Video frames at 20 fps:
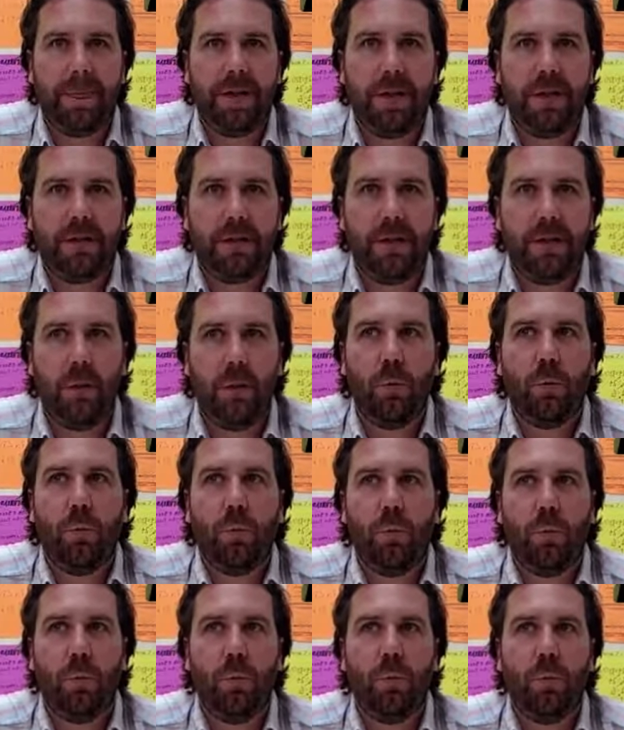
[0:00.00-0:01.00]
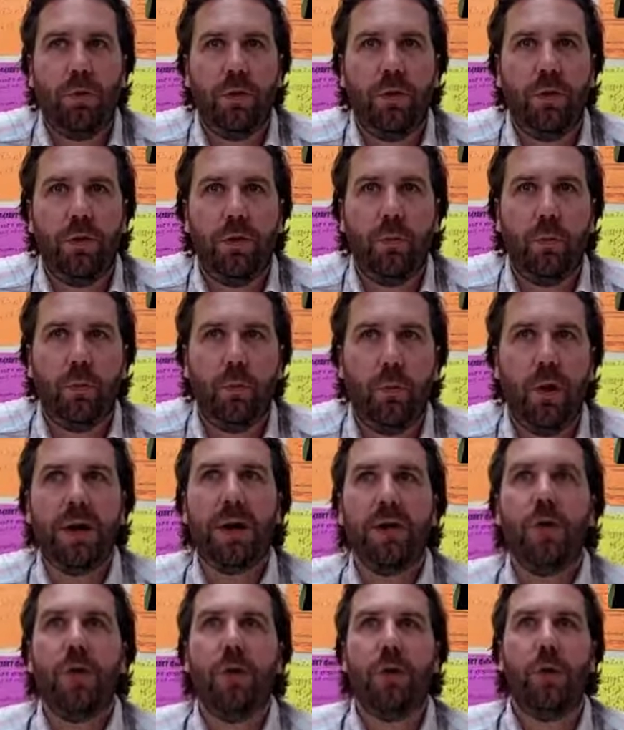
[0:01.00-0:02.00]
you know, what
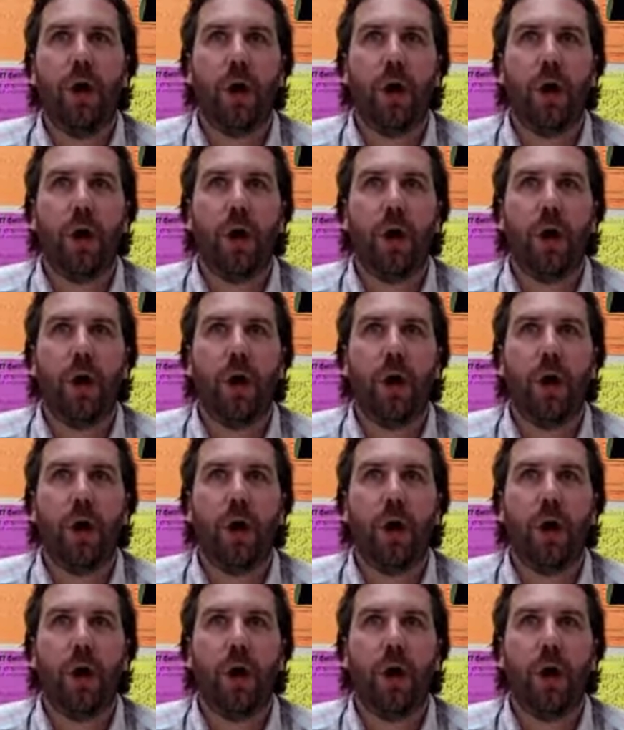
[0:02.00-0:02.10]
you